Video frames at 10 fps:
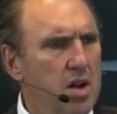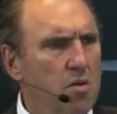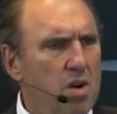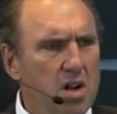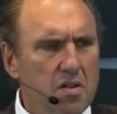
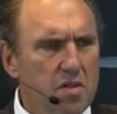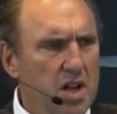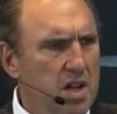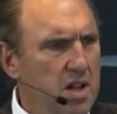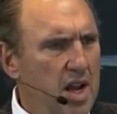We're going to
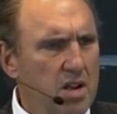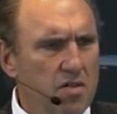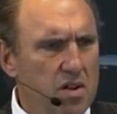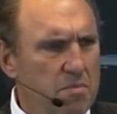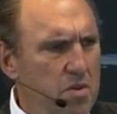see the
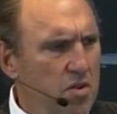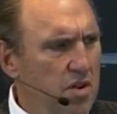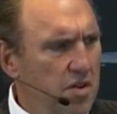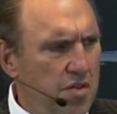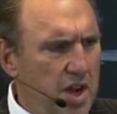Asian
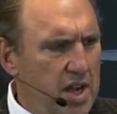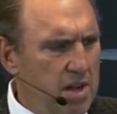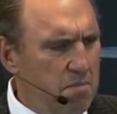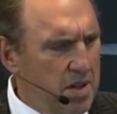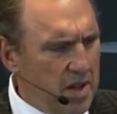community
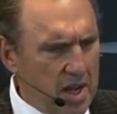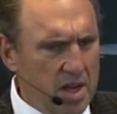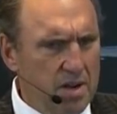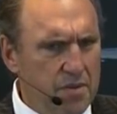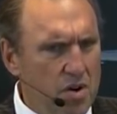shaken by the
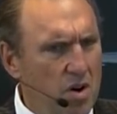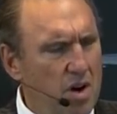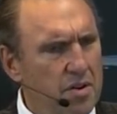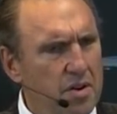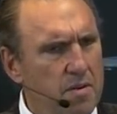hand of God.